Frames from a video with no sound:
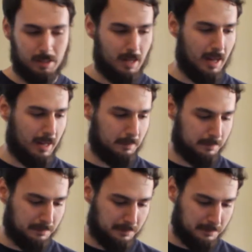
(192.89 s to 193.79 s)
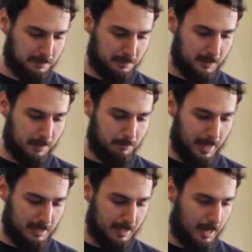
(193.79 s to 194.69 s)
um,
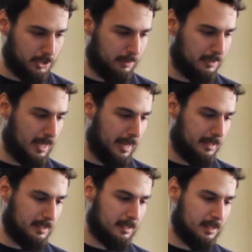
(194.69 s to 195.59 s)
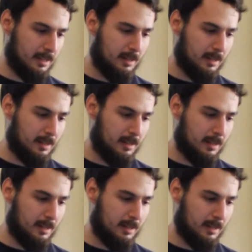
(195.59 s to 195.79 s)
investigation of science.